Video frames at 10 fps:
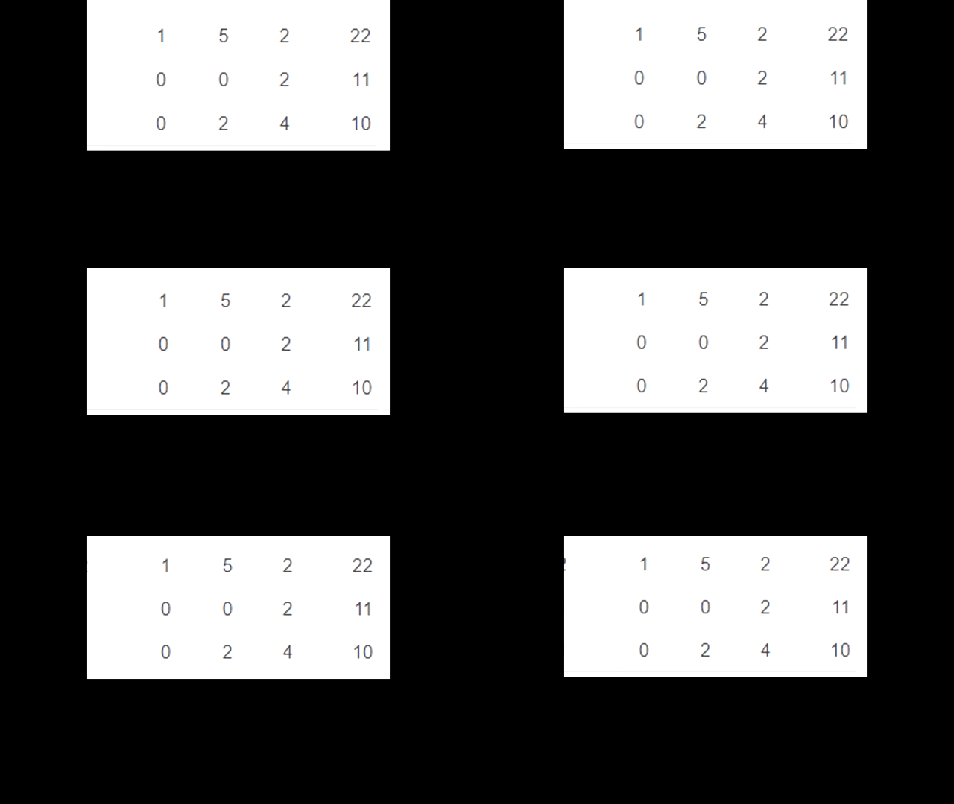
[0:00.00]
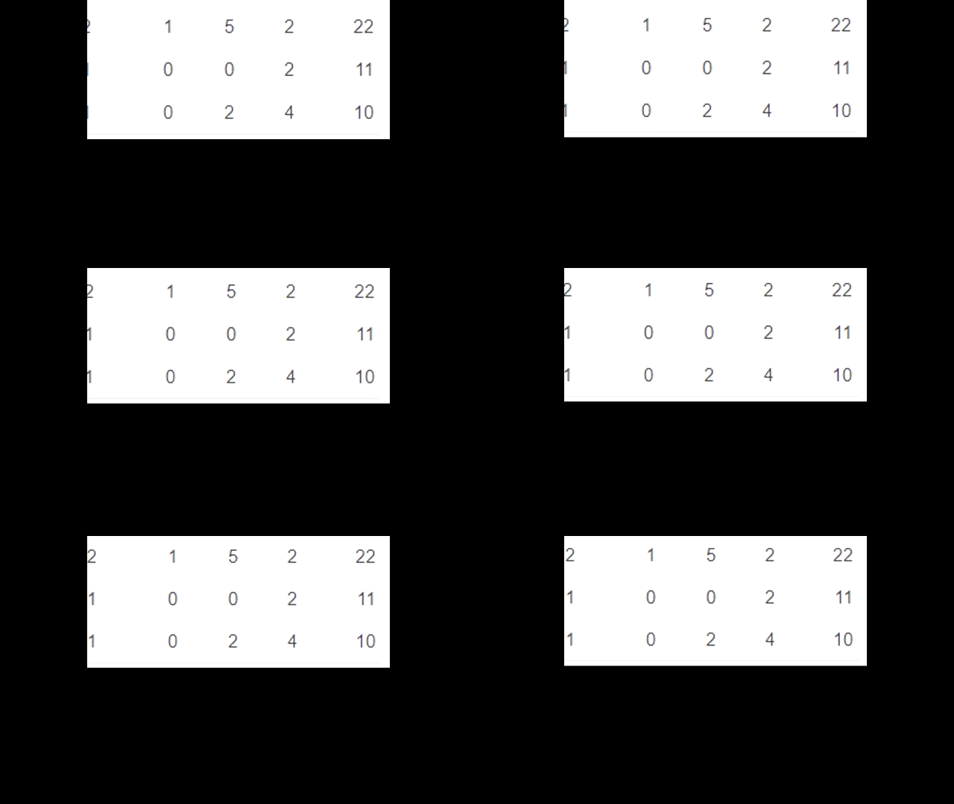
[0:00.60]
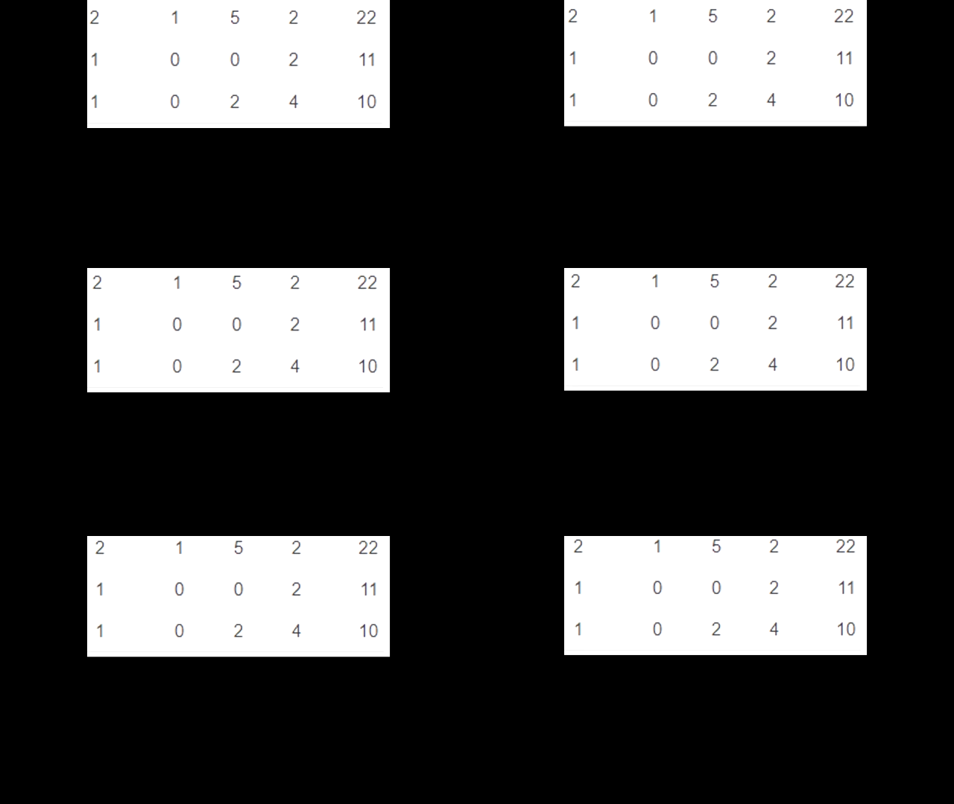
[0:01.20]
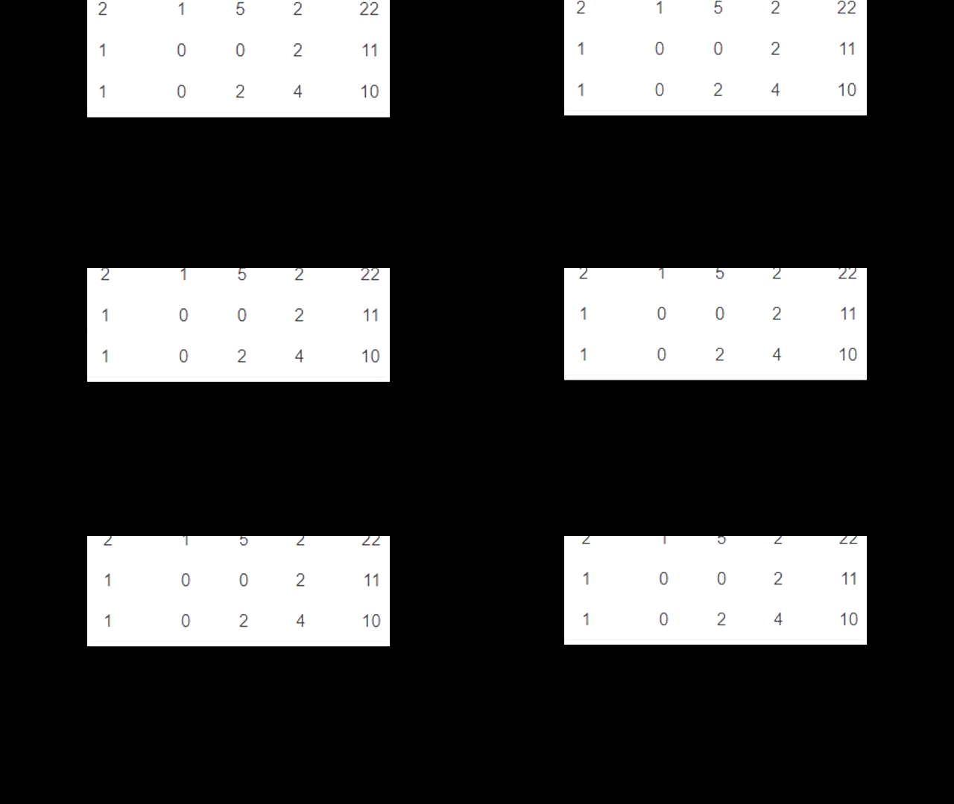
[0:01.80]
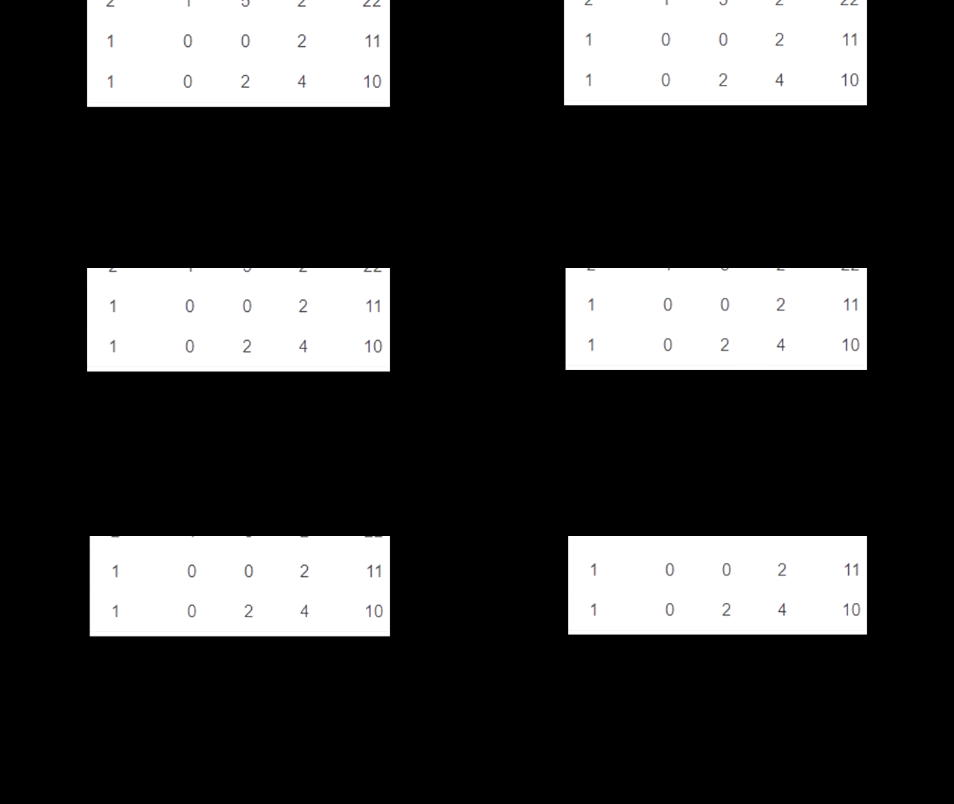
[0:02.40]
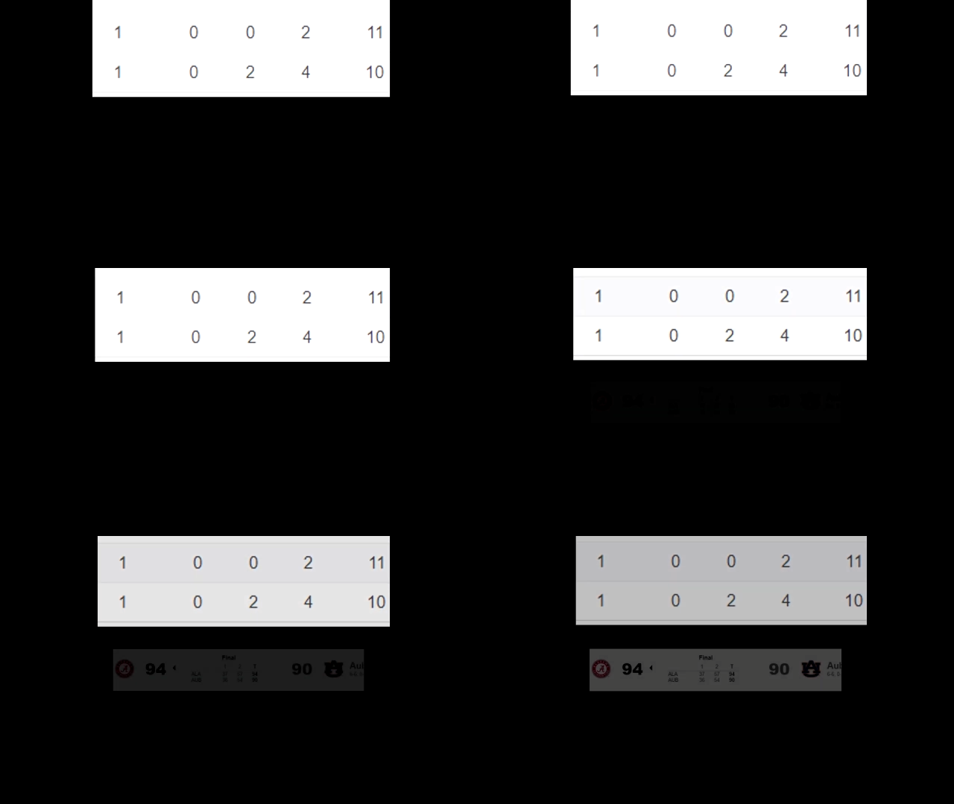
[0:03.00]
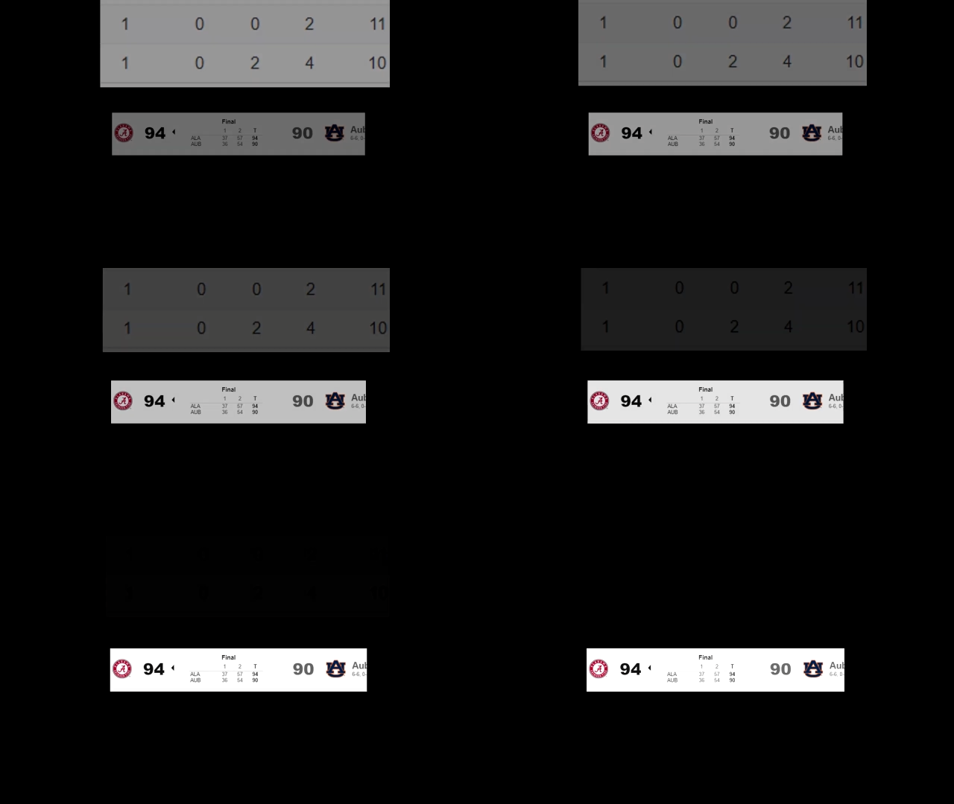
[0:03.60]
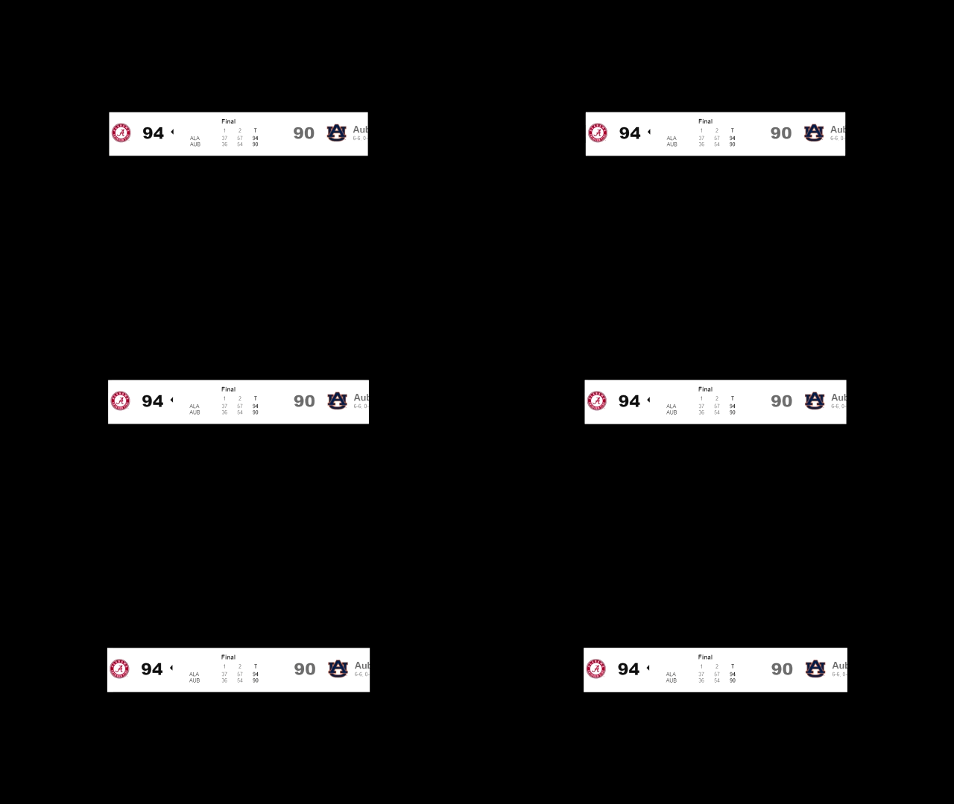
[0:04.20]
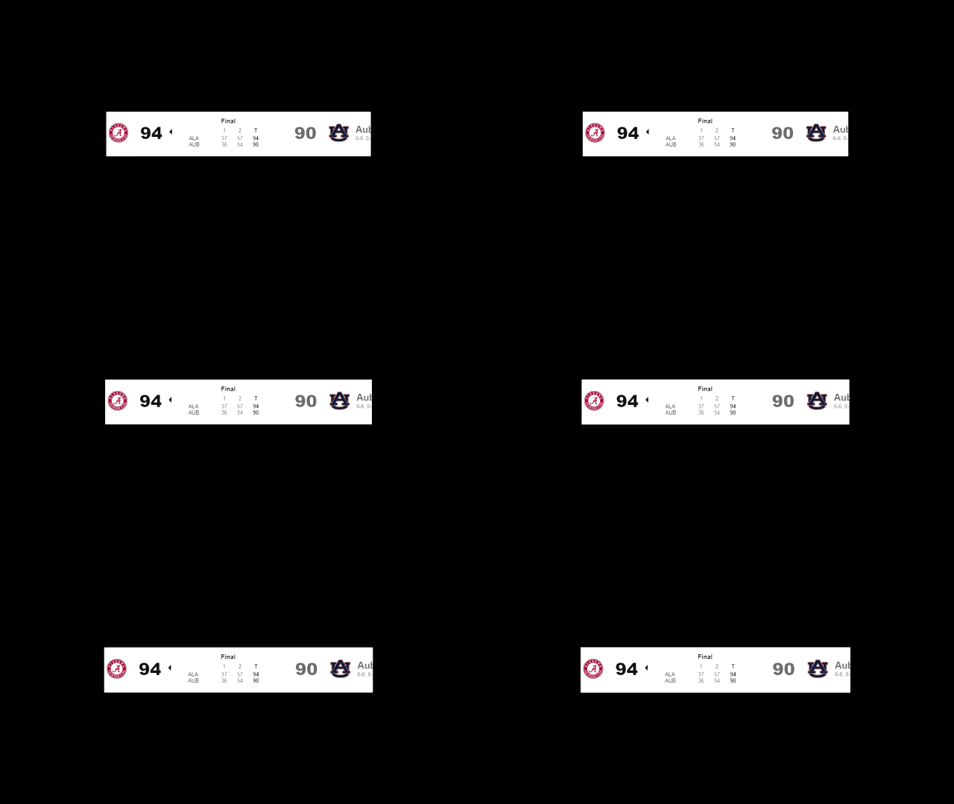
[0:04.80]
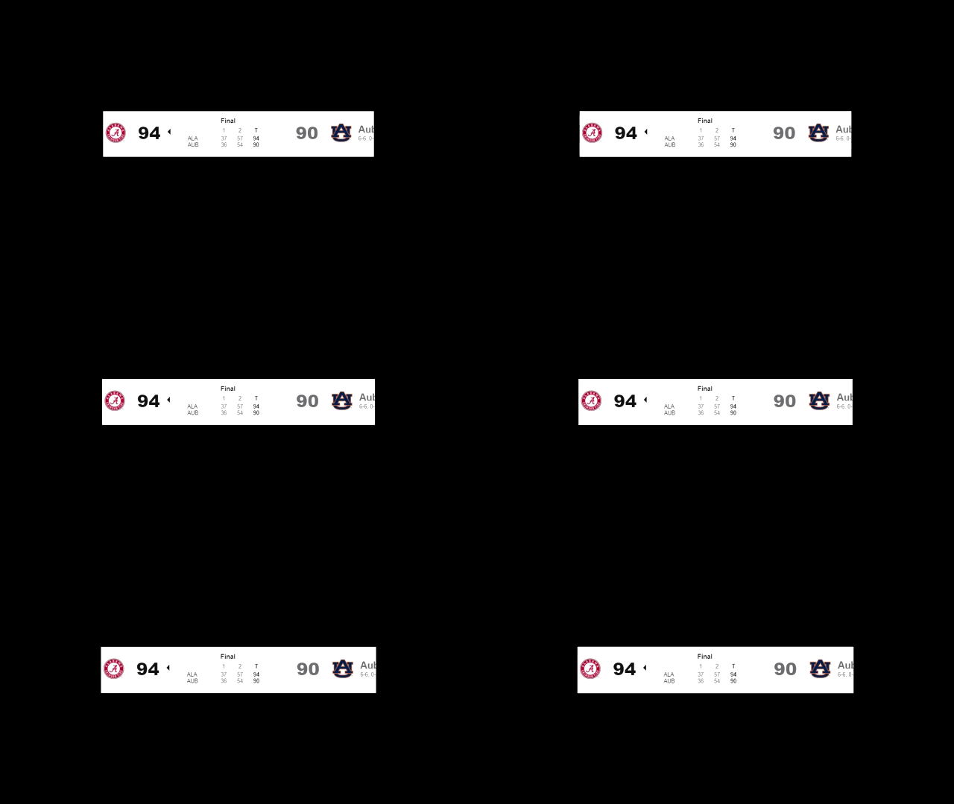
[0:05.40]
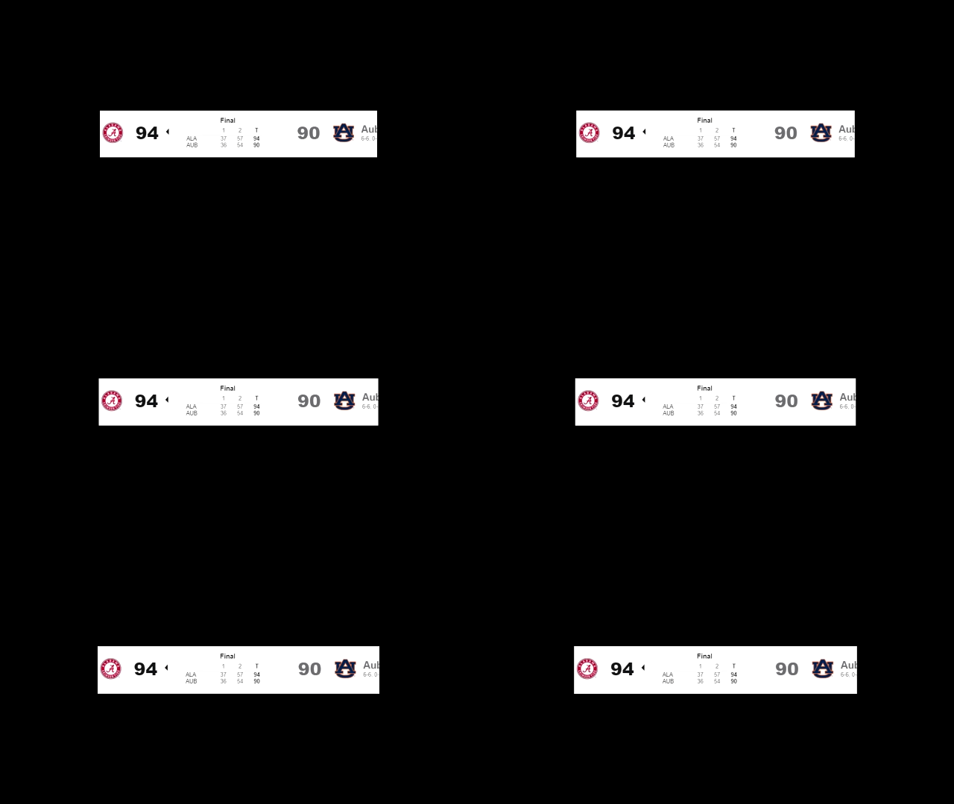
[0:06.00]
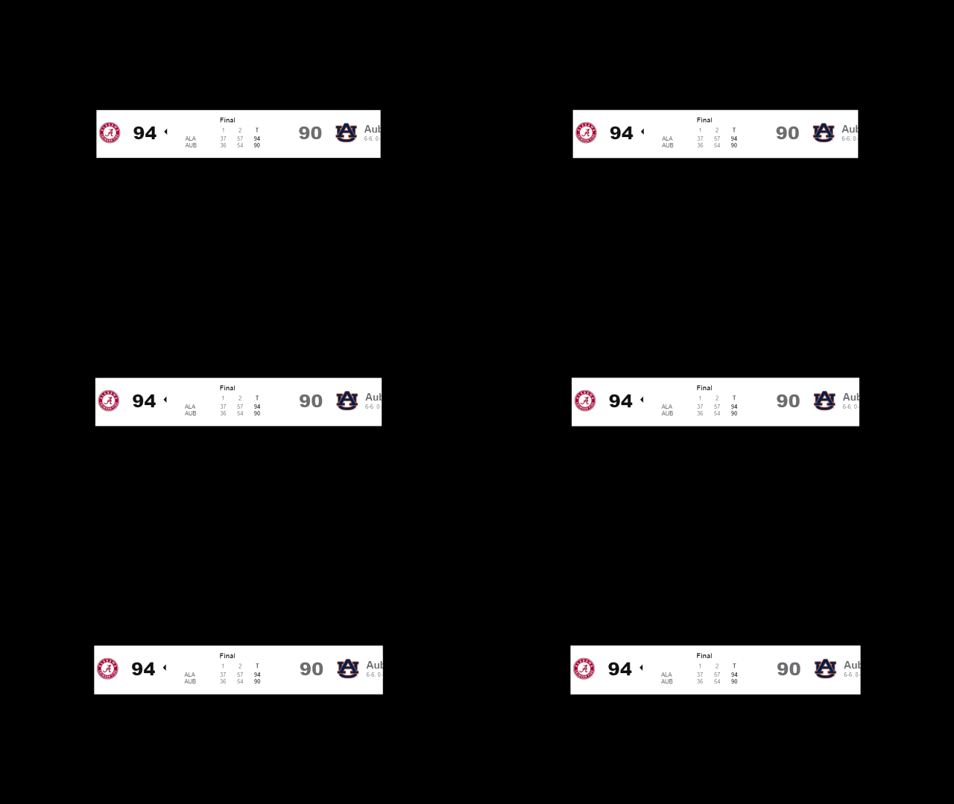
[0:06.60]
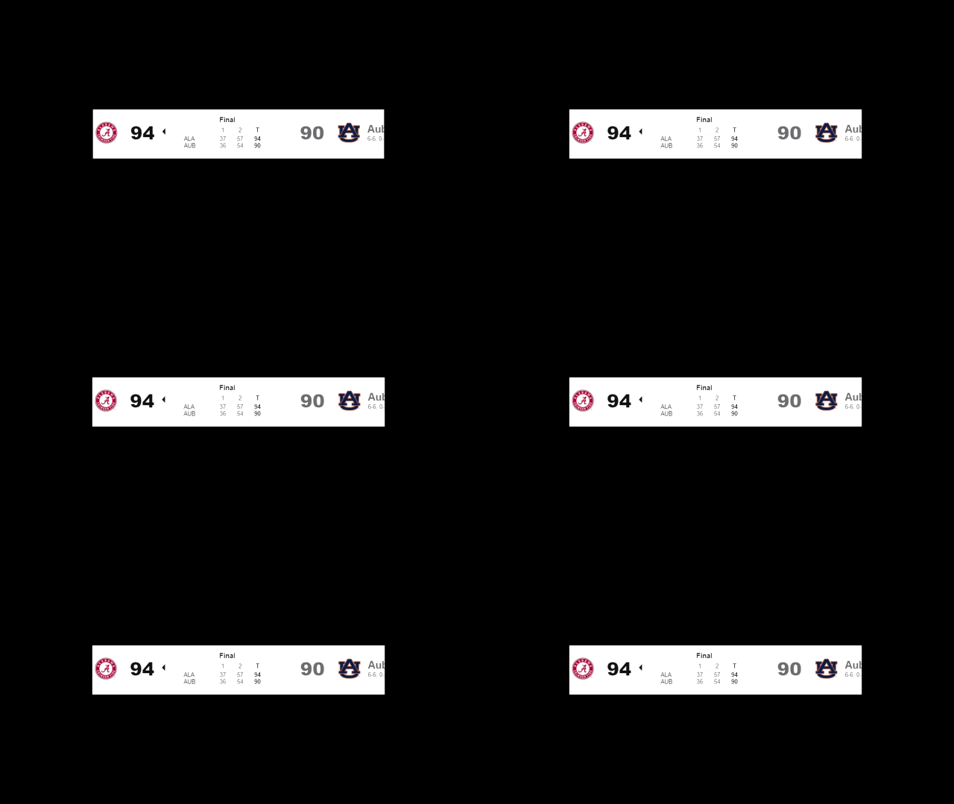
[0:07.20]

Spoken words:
[unreadable: no face in view]